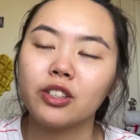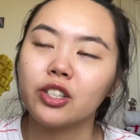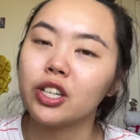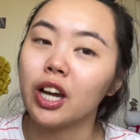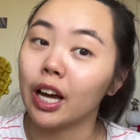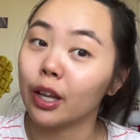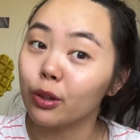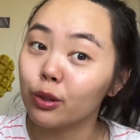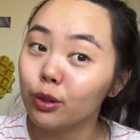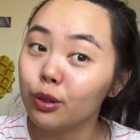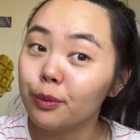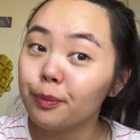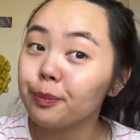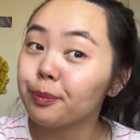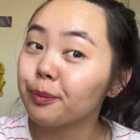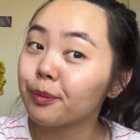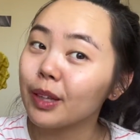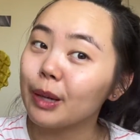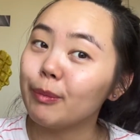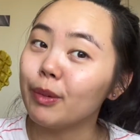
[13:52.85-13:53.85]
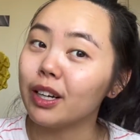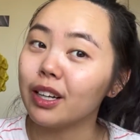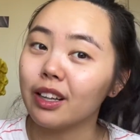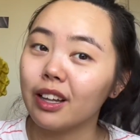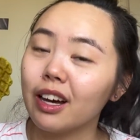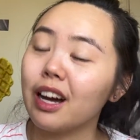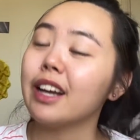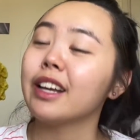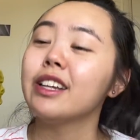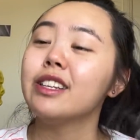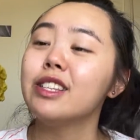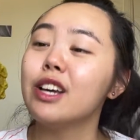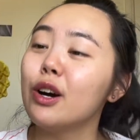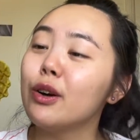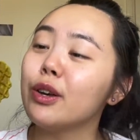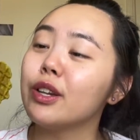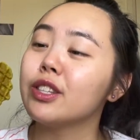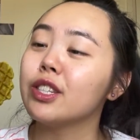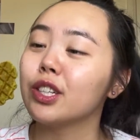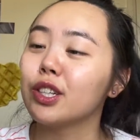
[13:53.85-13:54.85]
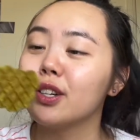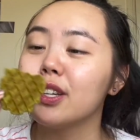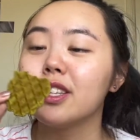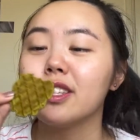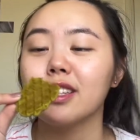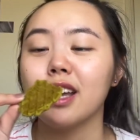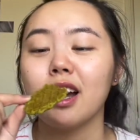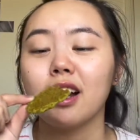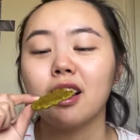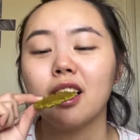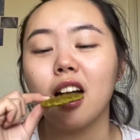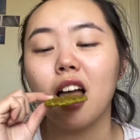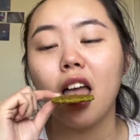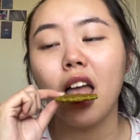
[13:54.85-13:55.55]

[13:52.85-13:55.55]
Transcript: channel, but I can tell you it's a good snack.